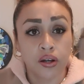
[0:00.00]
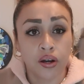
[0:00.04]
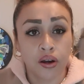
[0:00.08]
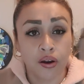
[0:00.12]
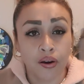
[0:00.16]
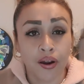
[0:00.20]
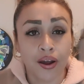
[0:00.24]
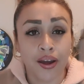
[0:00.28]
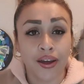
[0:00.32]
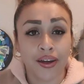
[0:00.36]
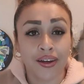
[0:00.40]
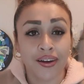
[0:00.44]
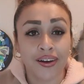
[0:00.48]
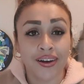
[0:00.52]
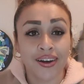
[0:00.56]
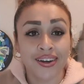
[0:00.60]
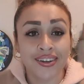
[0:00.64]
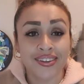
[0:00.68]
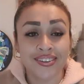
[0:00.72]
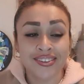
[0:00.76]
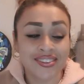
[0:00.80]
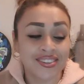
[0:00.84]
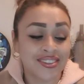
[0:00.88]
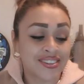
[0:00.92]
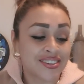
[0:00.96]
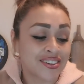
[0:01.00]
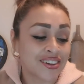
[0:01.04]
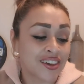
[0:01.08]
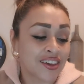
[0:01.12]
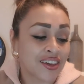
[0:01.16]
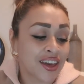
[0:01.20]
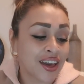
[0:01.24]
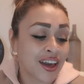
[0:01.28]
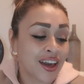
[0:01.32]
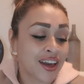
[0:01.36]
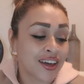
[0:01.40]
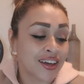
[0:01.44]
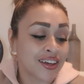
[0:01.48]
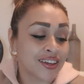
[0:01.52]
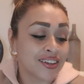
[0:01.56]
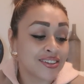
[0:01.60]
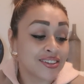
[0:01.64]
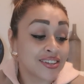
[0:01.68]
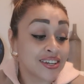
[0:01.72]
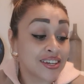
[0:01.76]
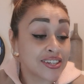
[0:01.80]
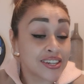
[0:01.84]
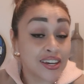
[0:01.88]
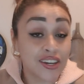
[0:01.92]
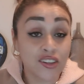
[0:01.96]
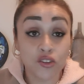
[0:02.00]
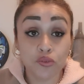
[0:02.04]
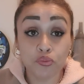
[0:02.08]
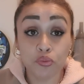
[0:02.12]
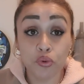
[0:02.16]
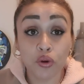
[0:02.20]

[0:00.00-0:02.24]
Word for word: All right, guys. Okay, details of